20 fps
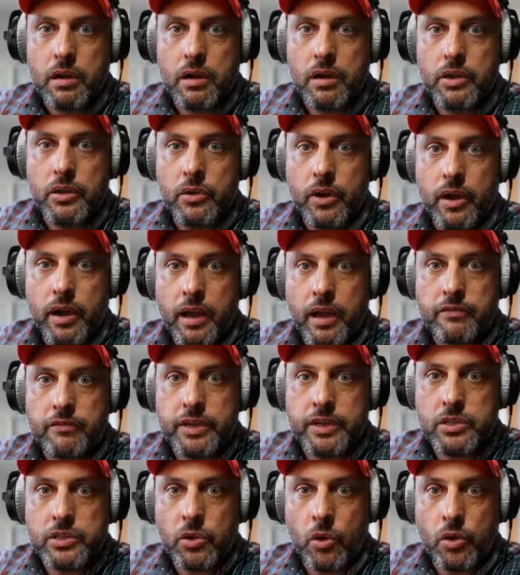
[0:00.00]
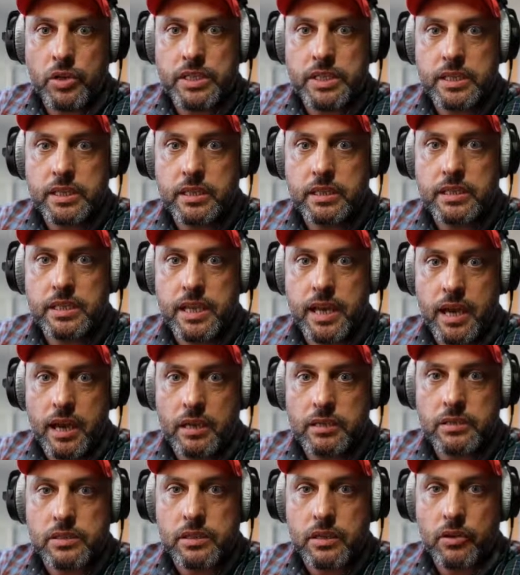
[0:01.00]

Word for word: you have a daunting task.